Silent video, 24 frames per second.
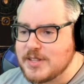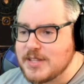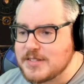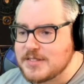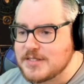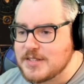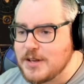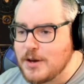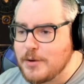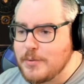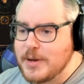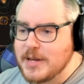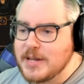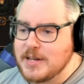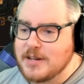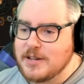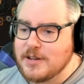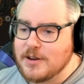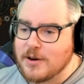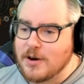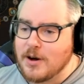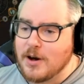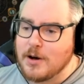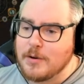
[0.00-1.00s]
this going.
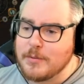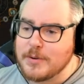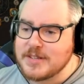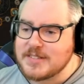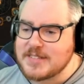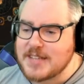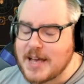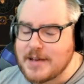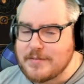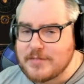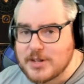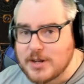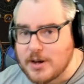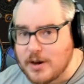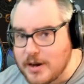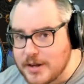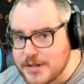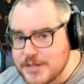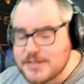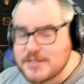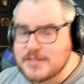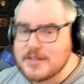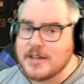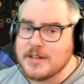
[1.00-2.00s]
You're always having
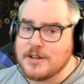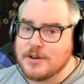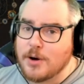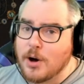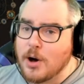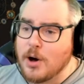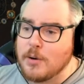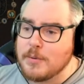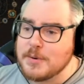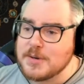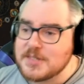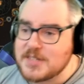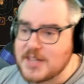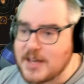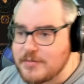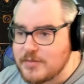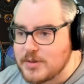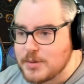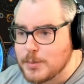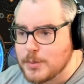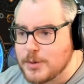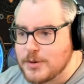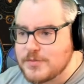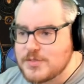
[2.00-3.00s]
onslaught. You're always
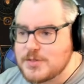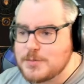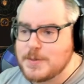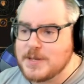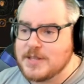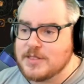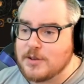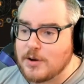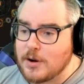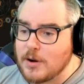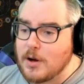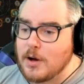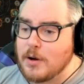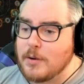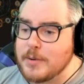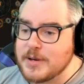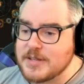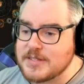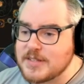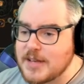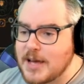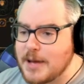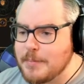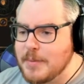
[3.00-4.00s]
having move speed. They're
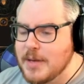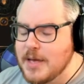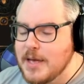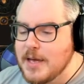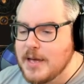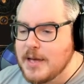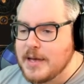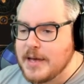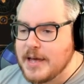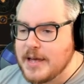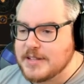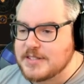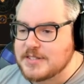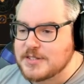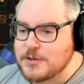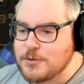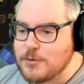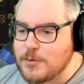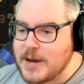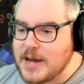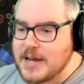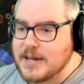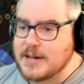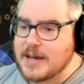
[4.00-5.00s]
always up. It's
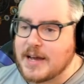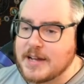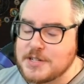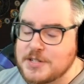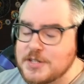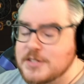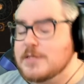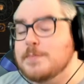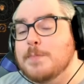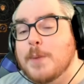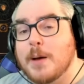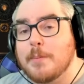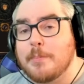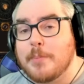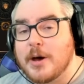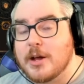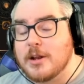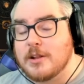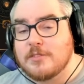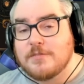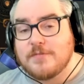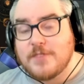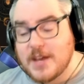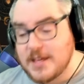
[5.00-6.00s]
great. I just bought
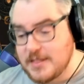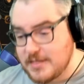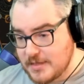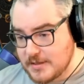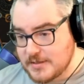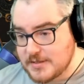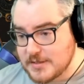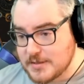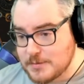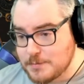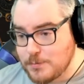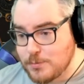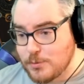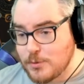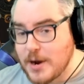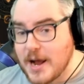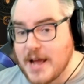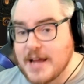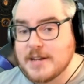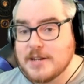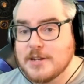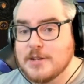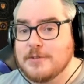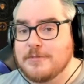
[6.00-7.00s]
Bottled Faith. This is
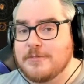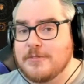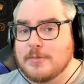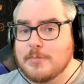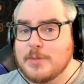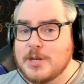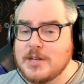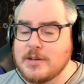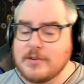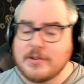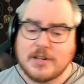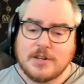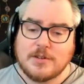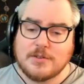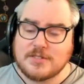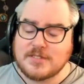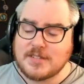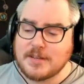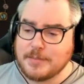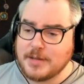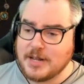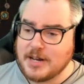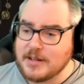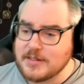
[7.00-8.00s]
brand new for me. You can use
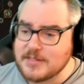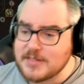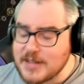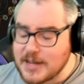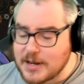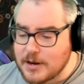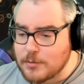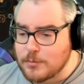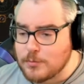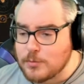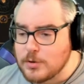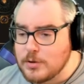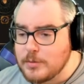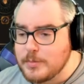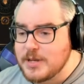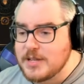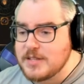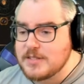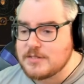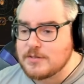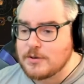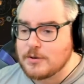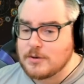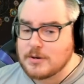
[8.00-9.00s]
something else like a
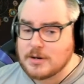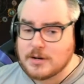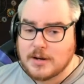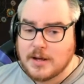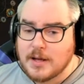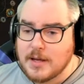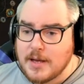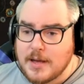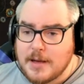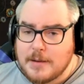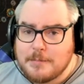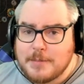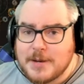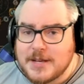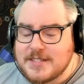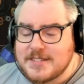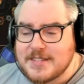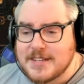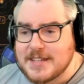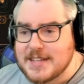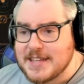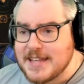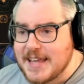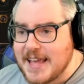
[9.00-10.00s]
Rumies or
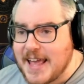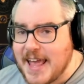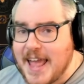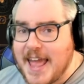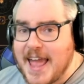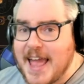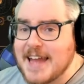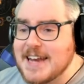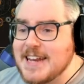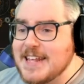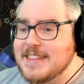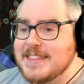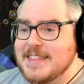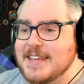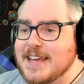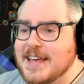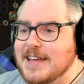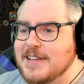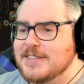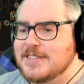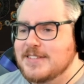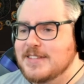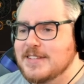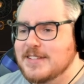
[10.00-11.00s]
basically anything
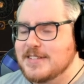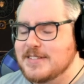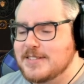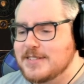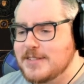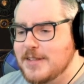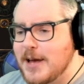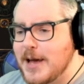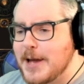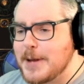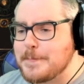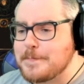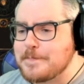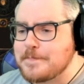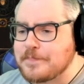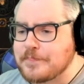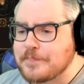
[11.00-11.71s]
else in this slot.